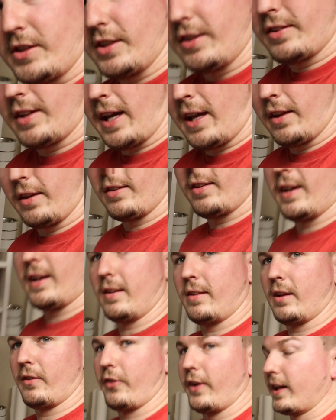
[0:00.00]
scaleless and
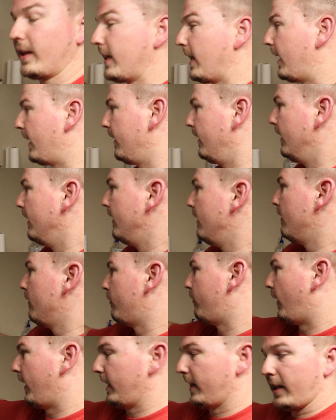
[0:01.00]
stuff like that.
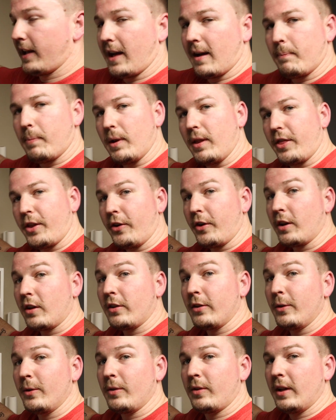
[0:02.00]
Finally up in
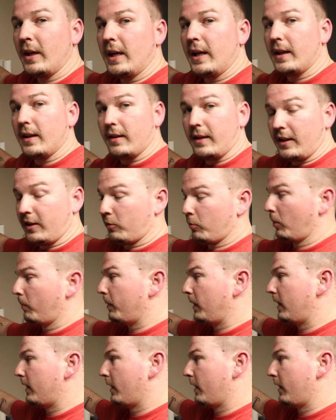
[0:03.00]
32s. These will be